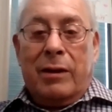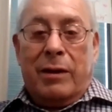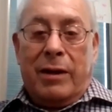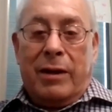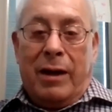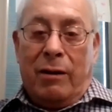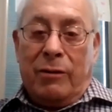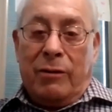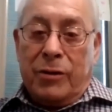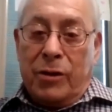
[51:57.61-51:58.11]

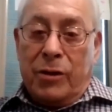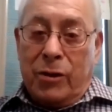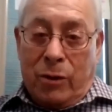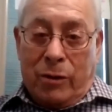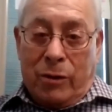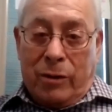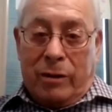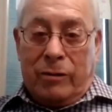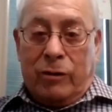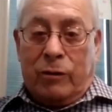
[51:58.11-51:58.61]
Now New
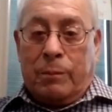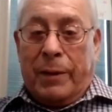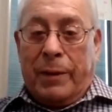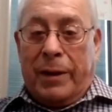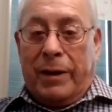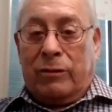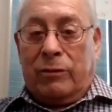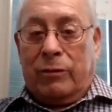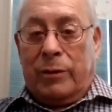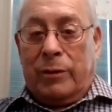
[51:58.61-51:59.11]
York just
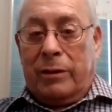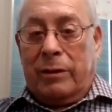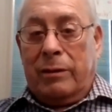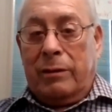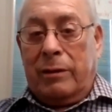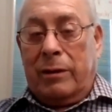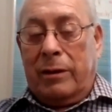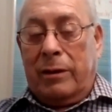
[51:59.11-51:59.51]
passed one